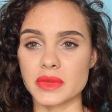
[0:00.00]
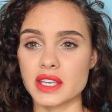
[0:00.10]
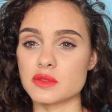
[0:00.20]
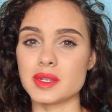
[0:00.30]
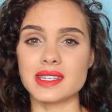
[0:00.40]

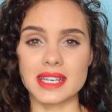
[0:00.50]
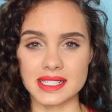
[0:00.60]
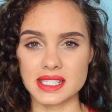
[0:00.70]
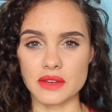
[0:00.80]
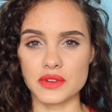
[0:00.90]
gives me
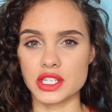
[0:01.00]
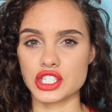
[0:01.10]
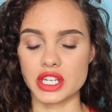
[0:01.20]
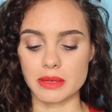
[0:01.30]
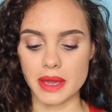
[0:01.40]
nice
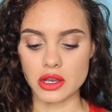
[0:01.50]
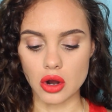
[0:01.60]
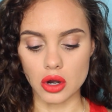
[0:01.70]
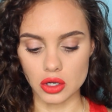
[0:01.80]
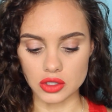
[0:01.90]
definition in my
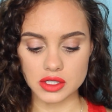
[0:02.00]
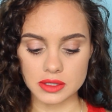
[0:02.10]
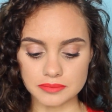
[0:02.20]
curls.